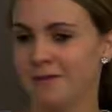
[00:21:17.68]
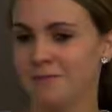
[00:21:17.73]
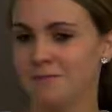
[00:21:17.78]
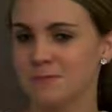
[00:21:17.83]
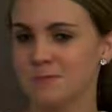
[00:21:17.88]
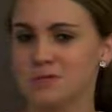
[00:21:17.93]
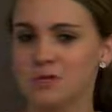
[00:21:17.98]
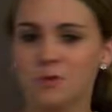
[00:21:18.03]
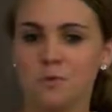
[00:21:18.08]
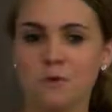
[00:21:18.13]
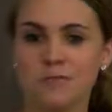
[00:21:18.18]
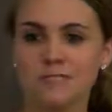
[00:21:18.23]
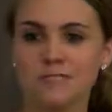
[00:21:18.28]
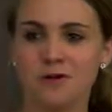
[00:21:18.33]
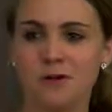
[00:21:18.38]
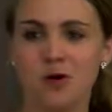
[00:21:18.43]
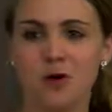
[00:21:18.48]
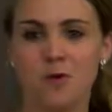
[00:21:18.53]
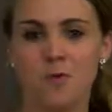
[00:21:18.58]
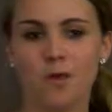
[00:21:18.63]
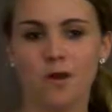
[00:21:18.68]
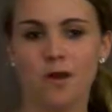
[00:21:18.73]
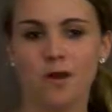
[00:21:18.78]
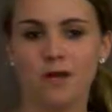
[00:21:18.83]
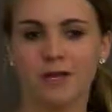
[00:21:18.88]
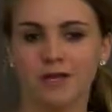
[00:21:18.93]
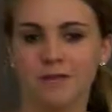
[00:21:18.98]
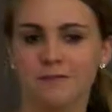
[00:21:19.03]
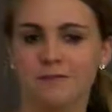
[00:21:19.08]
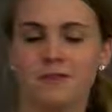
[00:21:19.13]
So it wasn't all
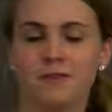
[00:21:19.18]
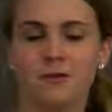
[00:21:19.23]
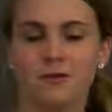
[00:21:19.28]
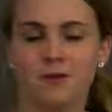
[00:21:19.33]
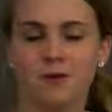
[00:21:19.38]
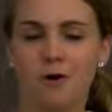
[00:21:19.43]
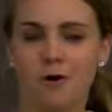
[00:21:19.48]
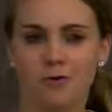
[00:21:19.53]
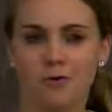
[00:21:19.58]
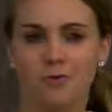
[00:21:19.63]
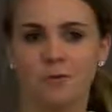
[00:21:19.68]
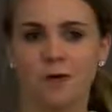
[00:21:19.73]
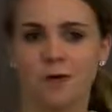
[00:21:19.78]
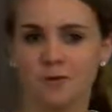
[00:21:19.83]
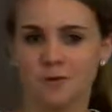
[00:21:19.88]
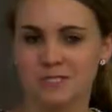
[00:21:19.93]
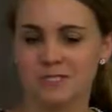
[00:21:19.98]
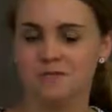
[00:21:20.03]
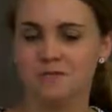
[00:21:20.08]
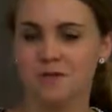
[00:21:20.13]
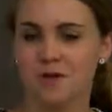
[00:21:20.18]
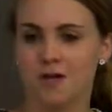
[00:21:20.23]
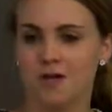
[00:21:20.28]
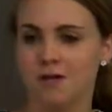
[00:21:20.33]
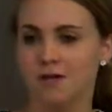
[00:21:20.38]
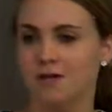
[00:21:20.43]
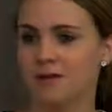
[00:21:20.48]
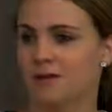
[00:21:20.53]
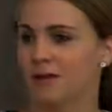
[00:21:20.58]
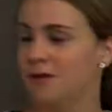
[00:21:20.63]
work, even though all the work was
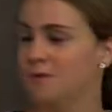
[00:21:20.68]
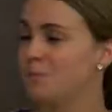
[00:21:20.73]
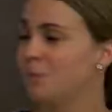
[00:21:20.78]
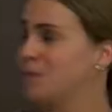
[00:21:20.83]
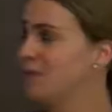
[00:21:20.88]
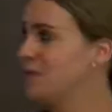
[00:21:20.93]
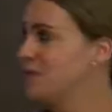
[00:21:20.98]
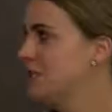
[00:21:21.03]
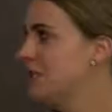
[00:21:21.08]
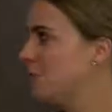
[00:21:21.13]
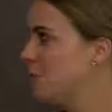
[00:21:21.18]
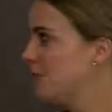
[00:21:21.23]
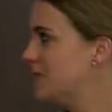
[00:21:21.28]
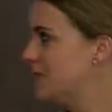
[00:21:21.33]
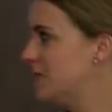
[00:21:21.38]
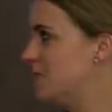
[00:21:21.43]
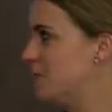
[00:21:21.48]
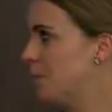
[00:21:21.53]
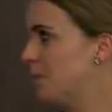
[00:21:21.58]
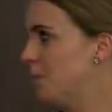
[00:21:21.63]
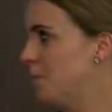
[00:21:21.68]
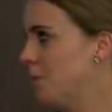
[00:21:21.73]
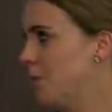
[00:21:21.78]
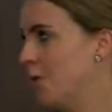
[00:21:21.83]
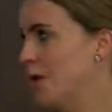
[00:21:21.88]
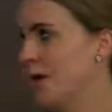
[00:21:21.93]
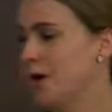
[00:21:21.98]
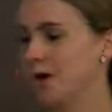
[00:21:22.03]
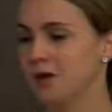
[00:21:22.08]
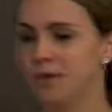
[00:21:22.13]
fun, but they took me to the
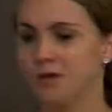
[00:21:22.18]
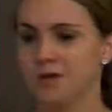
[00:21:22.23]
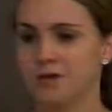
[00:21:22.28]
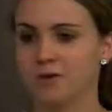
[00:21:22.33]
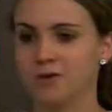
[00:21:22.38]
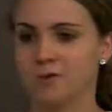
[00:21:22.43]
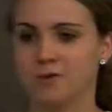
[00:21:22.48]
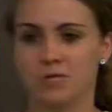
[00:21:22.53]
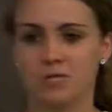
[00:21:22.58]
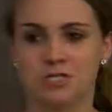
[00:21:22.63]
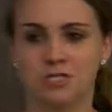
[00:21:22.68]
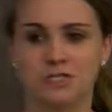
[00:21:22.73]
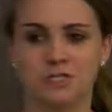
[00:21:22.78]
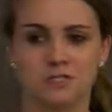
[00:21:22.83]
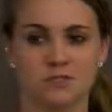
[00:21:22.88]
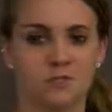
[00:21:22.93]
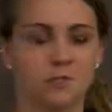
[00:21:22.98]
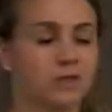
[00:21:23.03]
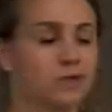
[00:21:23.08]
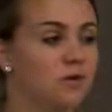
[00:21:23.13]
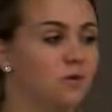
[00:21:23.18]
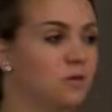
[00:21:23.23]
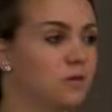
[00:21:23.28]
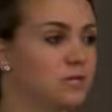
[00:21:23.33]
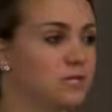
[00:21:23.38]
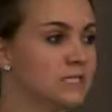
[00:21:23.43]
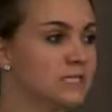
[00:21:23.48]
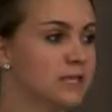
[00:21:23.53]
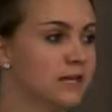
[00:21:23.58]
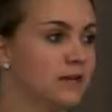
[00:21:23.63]
Biltmore, which is a really cool
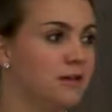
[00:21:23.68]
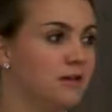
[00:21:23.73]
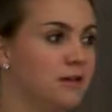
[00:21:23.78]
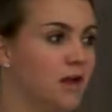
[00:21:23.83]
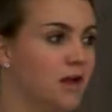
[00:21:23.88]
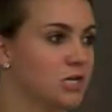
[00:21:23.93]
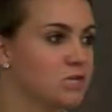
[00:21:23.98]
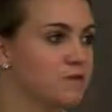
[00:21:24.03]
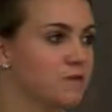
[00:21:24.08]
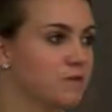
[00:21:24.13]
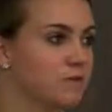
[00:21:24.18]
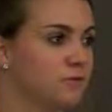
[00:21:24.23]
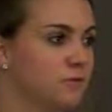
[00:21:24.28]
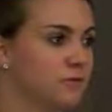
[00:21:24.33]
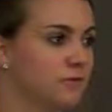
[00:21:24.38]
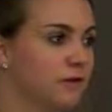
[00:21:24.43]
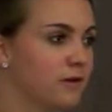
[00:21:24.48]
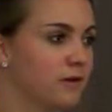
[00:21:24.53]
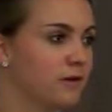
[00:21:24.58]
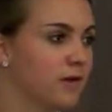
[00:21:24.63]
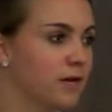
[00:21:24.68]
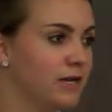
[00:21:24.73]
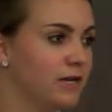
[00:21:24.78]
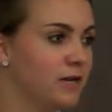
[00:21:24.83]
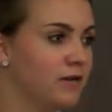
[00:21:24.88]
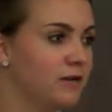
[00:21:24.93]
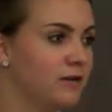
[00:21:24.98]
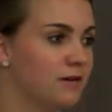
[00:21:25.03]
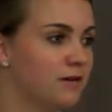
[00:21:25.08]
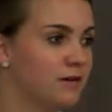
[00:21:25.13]
estate in Asheville, North
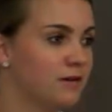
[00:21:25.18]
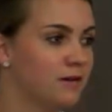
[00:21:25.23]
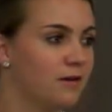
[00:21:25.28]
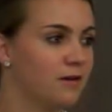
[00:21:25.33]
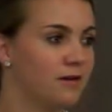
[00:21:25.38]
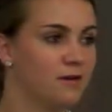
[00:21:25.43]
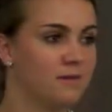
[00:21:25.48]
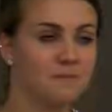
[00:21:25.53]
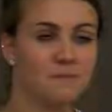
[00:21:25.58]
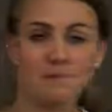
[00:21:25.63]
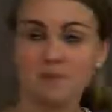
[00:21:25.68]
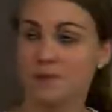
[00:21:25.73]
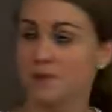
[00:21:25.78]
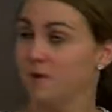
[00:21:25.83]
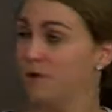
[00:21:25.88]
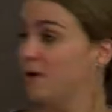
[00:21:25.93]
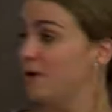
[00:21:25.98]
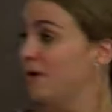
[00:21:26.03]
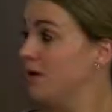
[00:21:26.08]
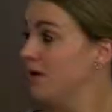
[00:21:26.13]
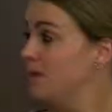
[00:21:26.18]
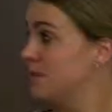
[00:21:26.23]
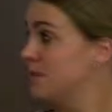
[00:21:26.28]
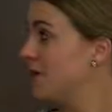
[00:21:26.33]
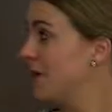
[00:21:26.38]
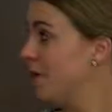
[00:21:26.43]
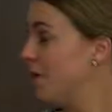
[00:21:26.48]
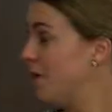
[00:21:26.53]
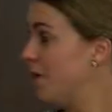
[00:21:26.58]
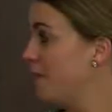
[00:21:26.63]
Carolina. So
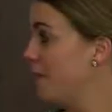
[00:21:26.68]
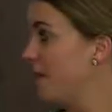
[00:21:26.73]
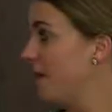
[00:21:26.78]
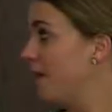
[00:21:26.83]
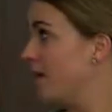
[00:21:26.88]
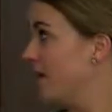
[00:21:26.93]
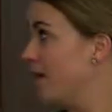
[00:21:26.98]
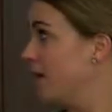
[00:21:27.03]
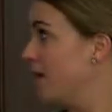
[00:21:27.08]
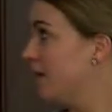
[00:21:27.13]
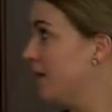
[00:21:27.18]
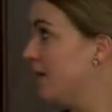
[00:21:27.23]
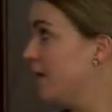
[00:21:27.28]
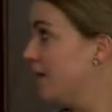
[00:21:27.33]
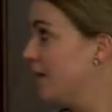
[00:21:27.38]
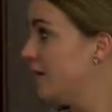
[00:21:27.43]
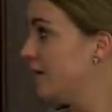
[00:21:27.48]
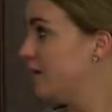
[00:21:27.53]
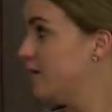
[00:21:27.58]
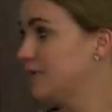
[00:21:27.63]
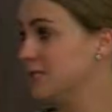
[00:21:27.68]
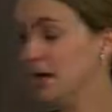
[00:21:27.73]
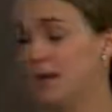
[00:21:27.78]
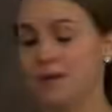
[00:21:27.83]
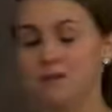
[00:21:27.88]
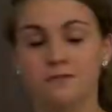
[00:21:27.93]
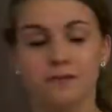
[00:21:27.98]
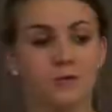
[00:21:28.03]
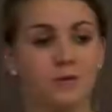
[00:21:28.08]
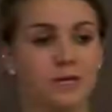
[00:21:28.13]
I went there, and it was
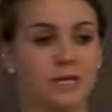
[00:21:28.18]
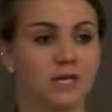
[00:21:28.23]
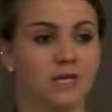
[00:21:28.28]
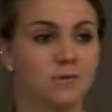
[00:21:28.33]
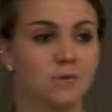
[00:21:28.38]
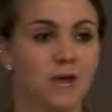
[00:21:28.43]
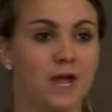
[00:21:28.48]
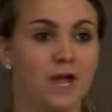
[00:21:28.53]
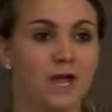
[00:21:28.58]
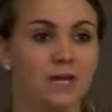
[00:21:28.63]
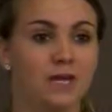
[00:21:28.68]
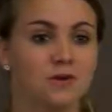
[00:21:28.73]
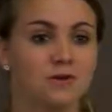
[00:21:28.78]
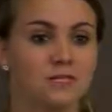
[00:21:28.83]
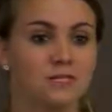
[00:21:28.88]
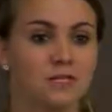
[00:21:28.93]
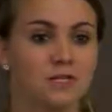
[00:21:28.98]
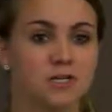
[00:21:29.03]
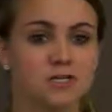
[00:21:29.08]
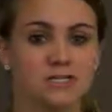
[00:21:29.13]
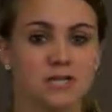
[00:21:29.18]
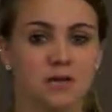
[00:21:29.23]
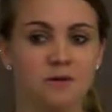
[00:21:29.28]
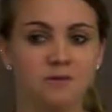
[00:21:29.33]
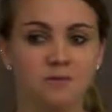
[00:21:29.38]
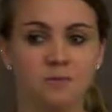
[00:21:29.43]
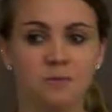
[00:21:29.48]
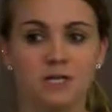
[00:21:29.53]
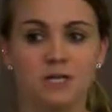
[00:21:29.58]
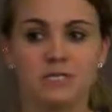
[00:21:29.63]
kind of a weekend away, and it was a good time
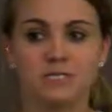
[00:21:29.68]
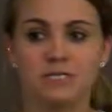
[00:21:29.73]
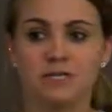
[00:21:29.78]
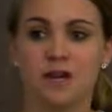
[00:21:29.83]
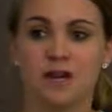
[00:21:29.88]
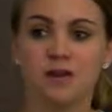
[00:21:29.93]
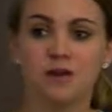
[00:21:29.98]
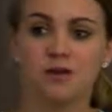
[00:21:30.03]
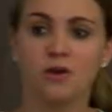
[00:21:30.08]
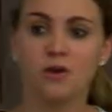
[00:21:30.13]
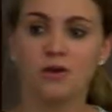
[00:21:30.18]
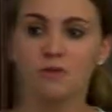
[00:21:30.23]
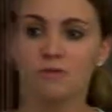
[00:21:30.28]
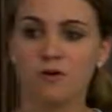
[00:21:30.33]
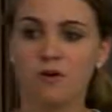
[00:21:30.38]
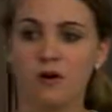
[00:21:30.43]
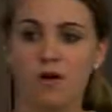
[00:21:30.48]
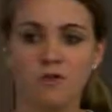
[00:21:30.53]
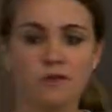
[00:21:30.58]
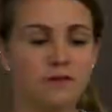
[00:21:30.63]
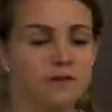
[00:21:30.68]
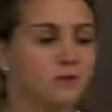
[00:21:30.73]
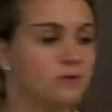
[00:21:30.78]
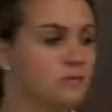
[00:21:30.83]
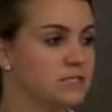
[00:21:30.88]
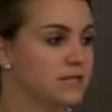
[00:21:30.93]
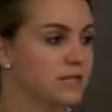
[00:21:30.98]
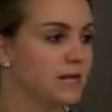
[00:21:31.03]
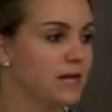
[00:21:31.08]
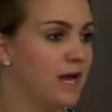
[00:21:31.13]
for me to kind of go over all the
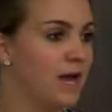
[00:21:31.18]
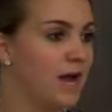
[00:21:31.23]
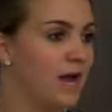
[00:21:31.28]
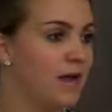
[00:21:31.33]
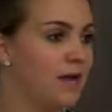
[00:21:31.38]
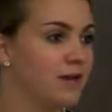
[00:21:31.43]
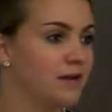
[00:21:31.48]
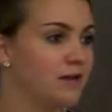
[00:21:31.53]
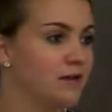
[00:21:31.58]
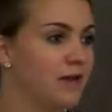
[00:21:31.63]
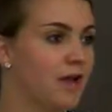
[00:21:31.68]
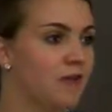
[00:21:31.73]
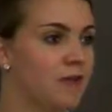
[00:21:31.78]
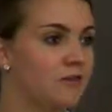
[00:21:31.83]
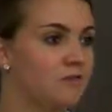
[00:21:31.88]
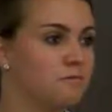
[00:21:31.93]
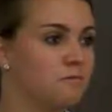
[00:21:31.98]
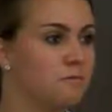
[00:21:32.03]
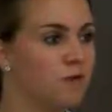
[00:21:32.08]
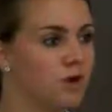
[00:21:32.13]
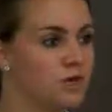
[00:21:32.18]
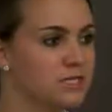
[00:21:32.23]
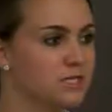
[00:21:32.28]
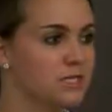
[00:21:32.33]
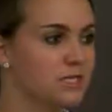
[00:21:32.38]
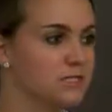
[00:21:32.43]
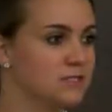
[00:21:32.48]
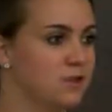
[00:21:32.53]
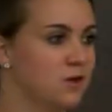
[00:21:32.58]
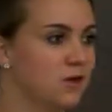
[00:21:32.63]
notes that I had and kind of
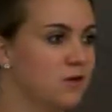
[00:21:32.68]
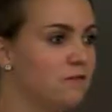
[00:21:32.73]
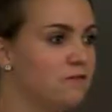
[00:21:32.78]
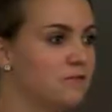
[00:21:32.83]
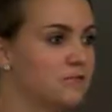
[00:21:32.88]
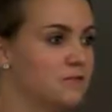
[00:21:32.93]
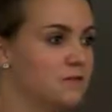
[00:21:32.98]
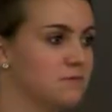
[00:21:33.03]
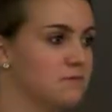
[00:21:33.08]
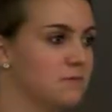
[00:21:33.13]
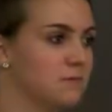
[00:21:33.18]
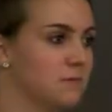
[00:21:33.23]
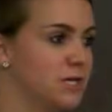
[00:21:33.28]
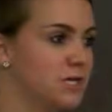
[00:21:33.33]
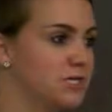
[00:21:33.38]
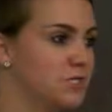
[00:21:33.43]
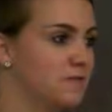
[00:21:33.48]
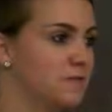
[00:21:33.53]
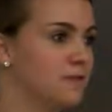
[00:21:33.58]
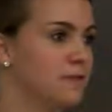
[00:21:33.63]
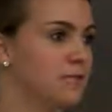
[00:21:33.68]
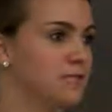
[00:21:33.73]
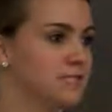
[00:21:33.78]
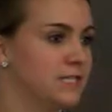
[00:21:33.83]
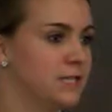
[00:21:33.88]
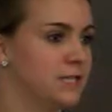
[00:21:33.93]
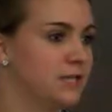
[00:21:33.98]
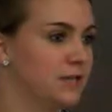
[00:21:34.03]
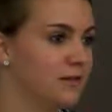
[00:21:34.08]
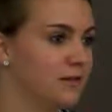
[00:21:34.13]
process all of this information that I'd
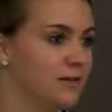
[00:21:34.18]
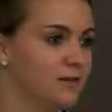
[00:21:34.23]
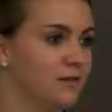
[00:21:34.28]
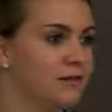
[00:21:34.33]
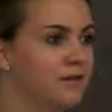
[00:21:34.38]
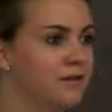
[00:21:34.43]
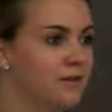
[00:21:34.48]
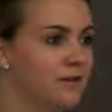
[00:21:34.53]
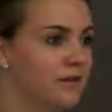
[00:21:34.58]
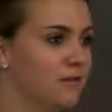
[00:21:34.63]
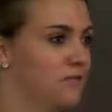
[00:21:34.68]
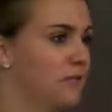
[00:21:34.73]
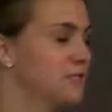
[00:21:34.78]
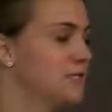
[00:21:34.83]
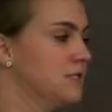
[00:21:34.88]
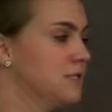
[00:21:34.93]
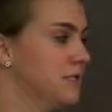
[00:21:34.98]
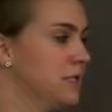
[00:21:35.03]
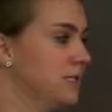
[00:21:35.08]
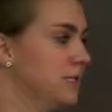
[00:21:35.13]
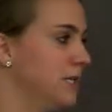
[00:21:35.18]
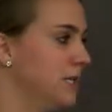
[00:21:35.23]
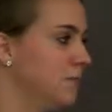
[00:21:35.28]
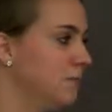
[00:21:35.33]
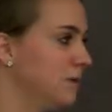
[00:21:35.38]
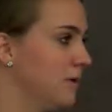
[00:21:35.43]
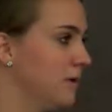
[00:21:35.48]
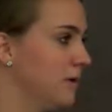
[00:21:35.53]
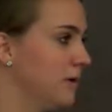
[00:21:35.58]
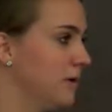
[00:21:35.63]
taken in this 30-day
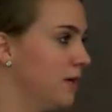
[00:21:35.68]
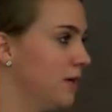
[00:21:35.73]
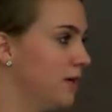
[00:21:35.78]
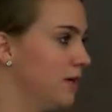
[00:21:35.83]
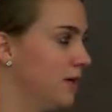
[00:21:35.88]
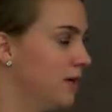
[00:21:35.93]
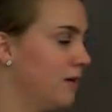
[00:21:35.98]
period.